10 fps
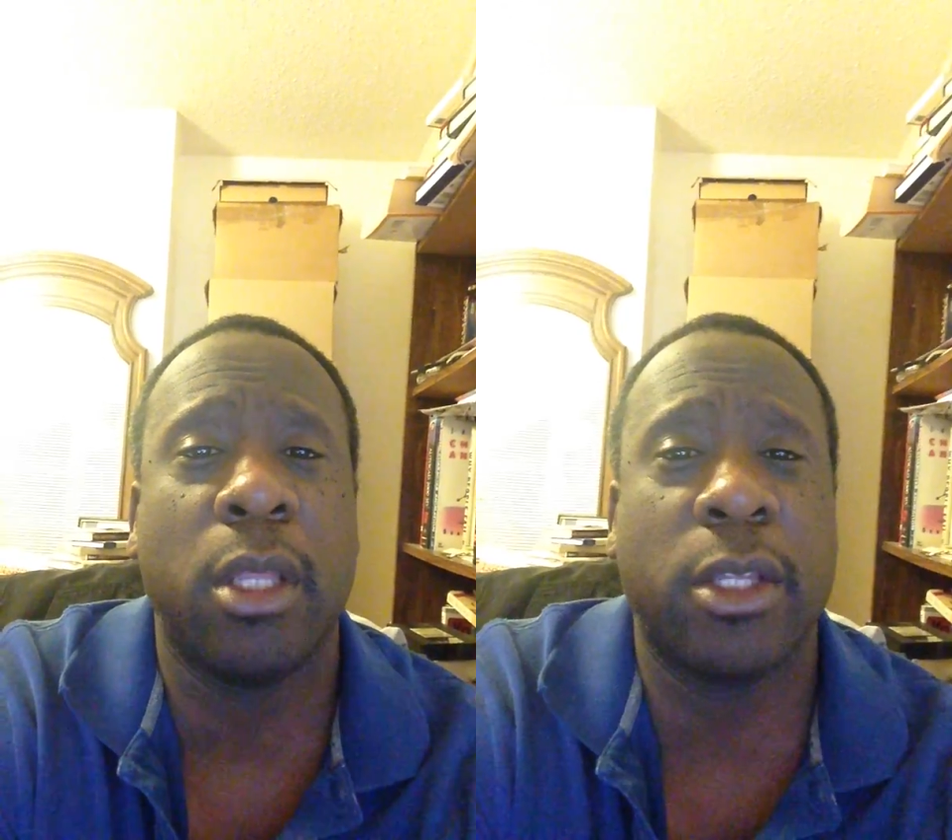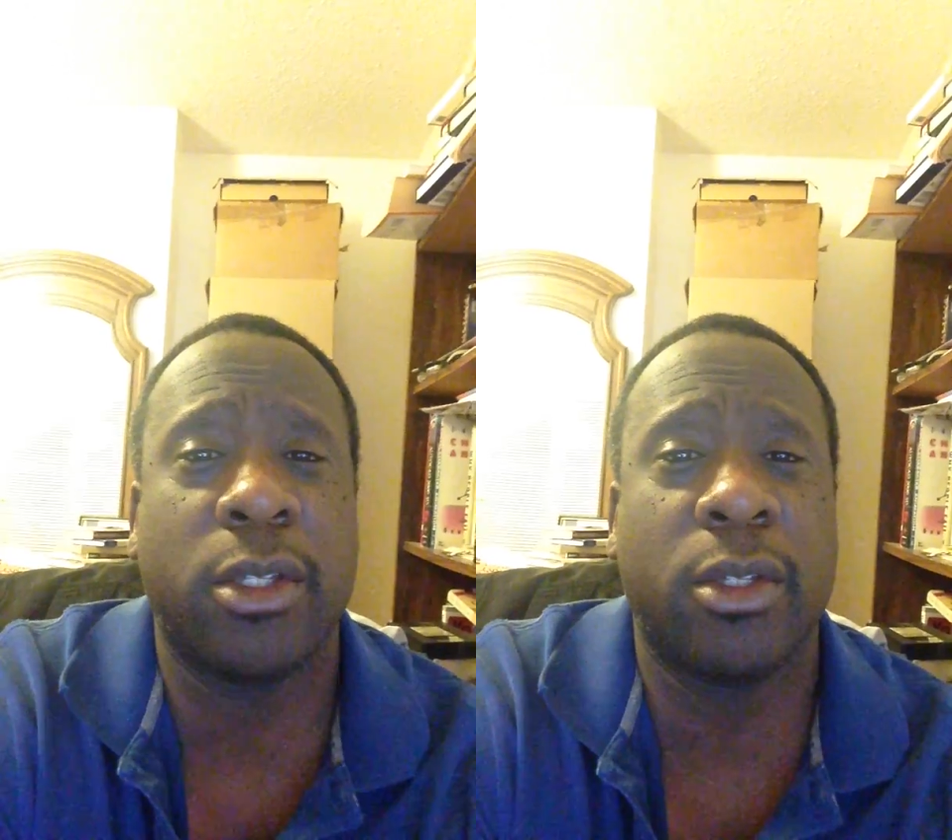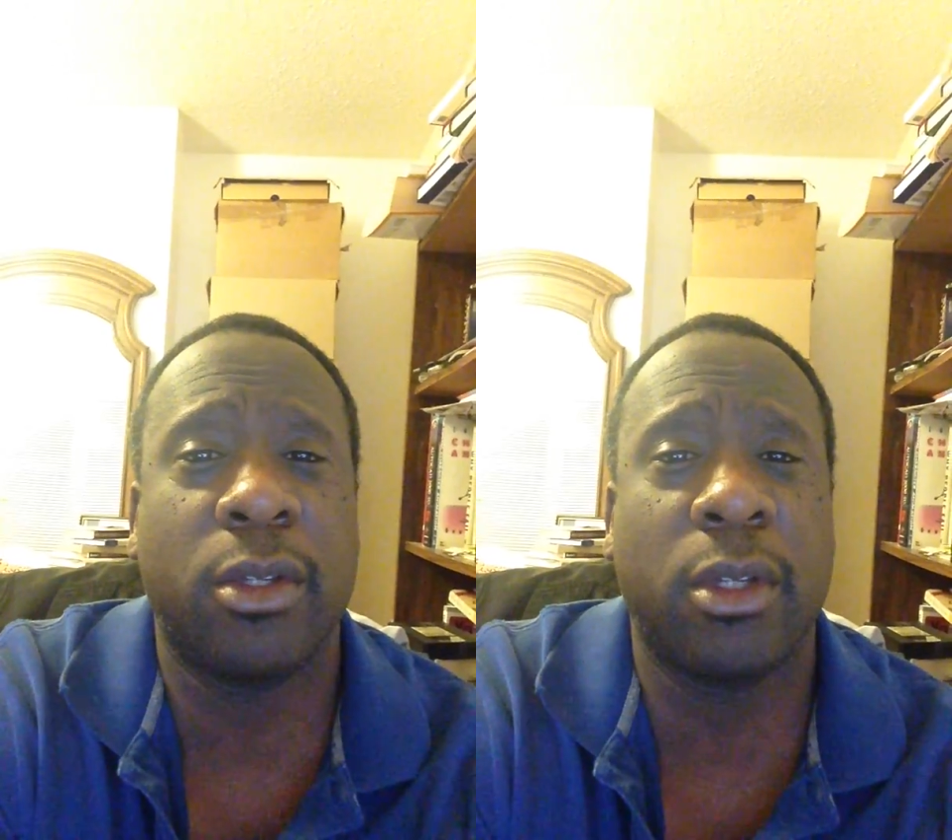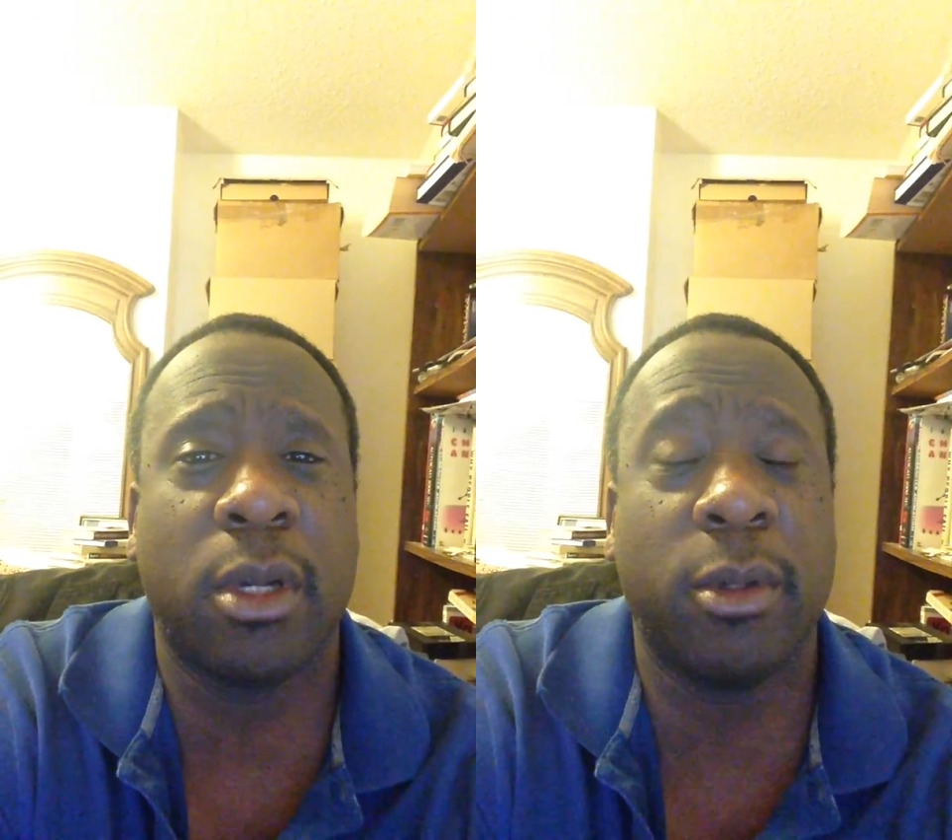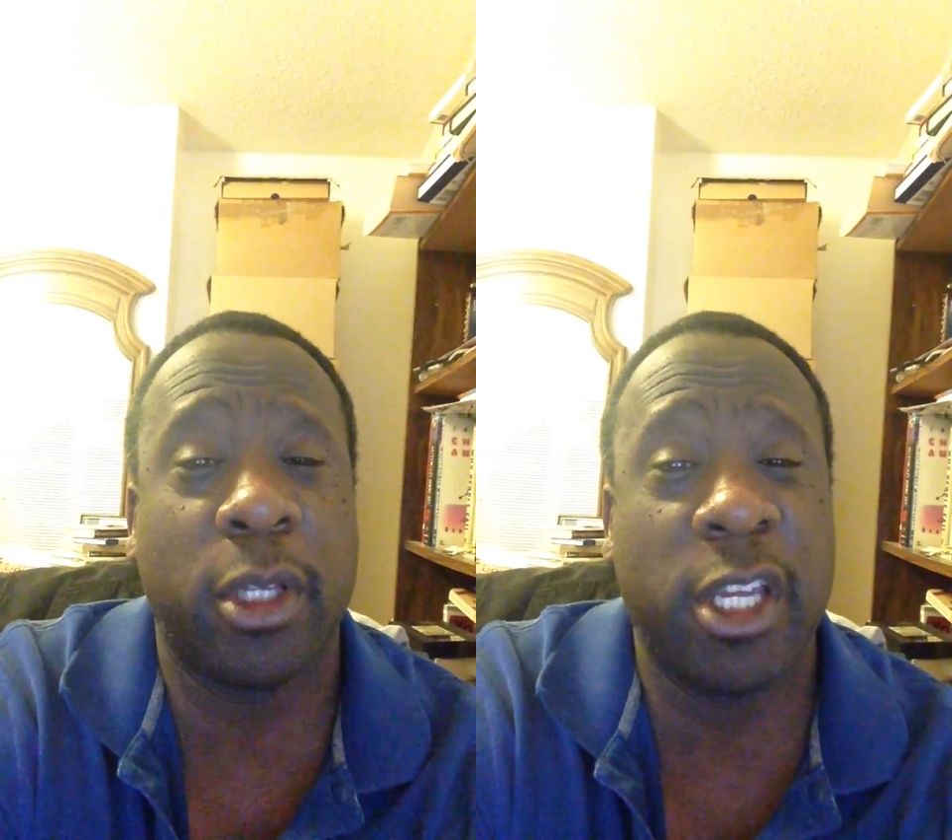That's a
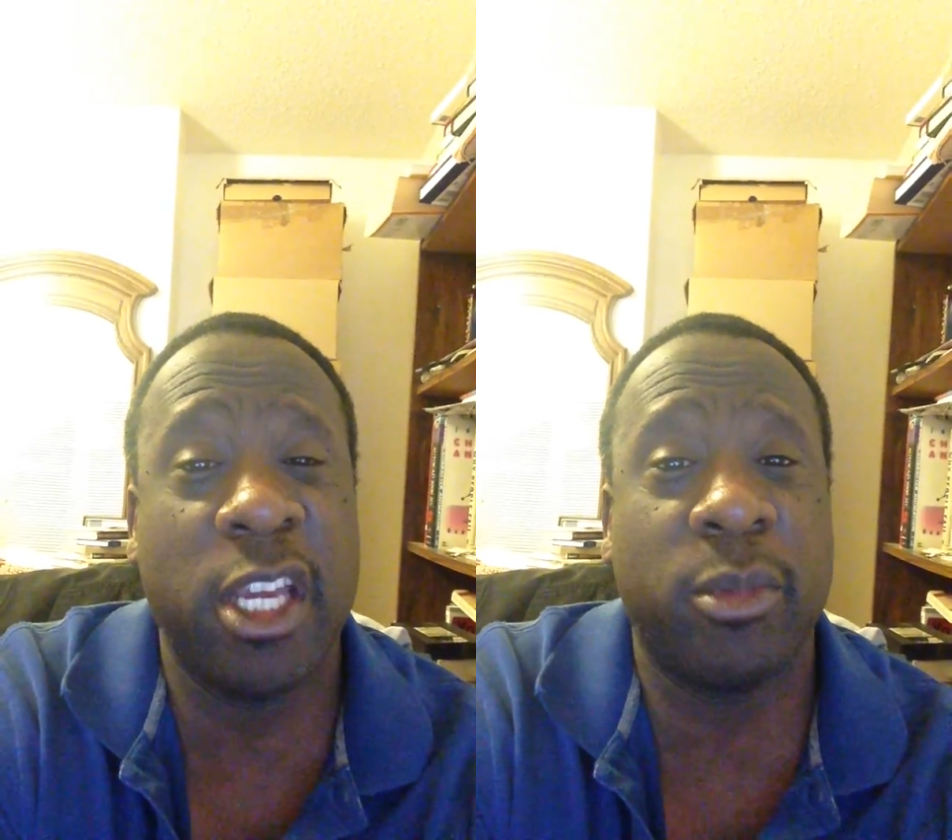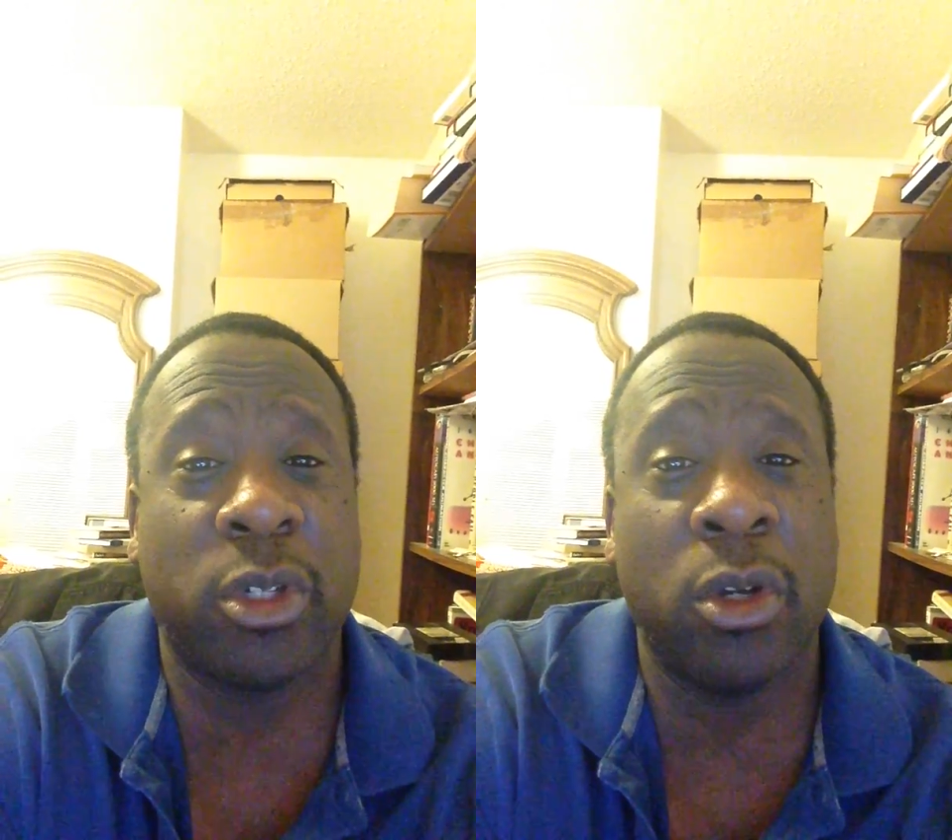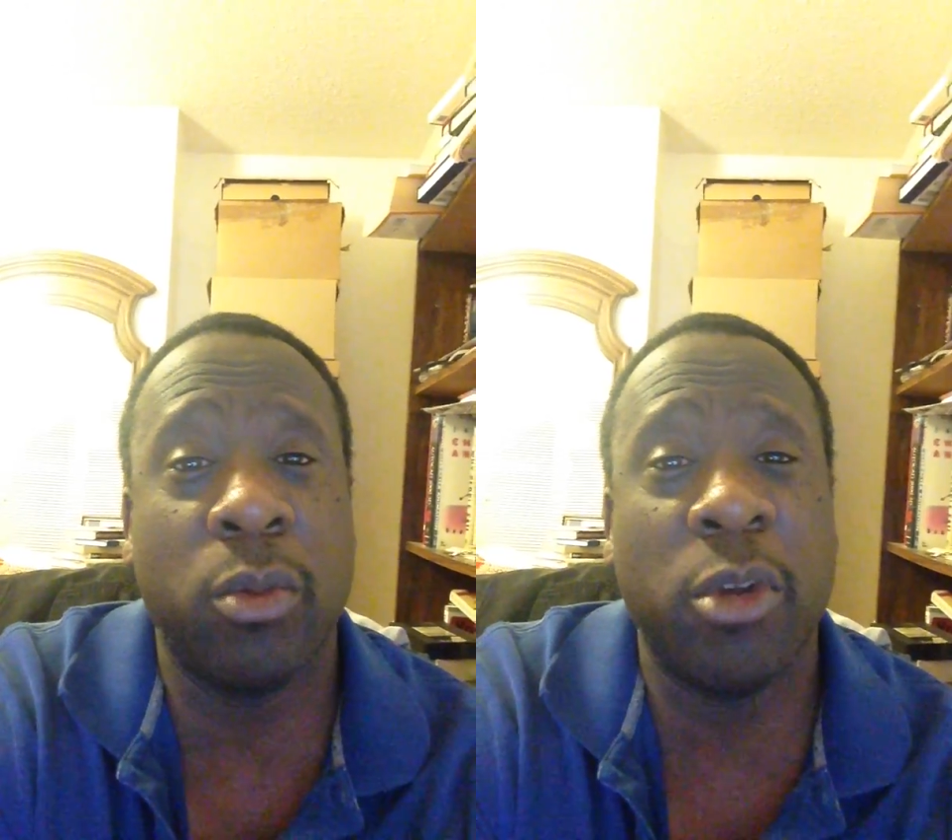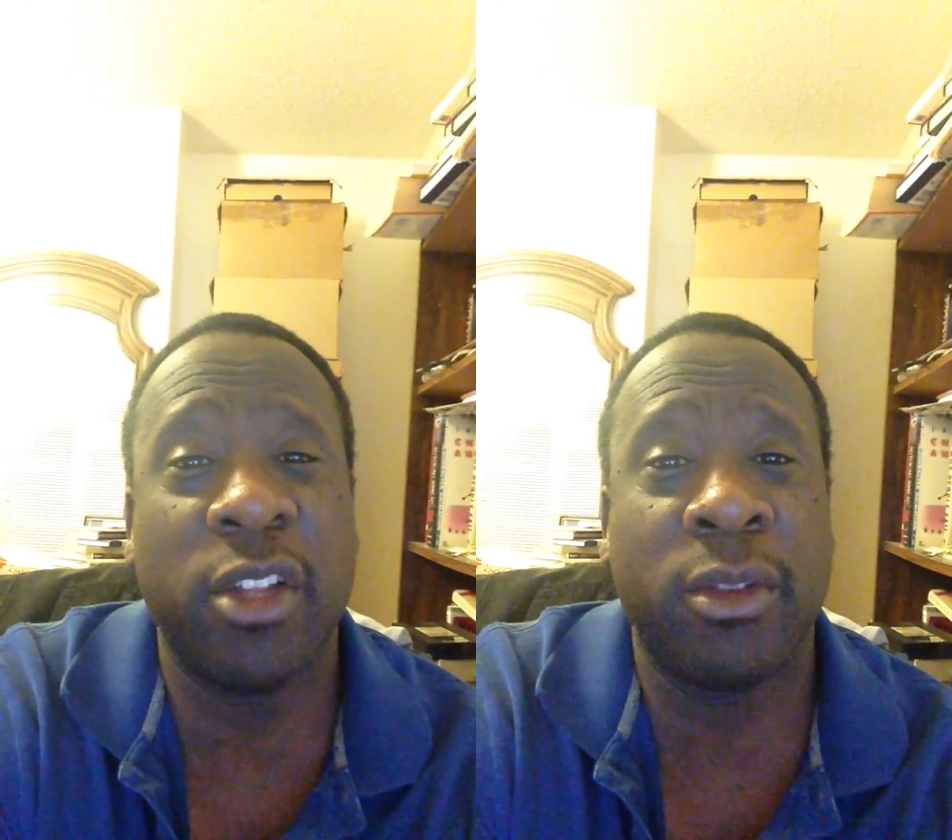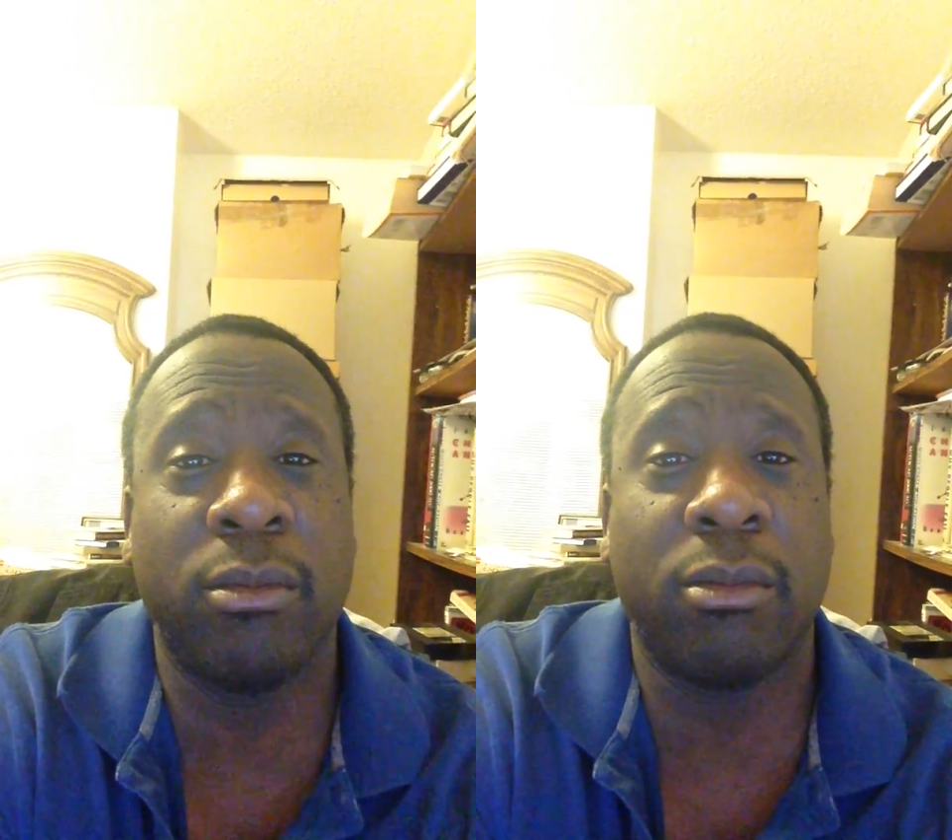couple of games ago, but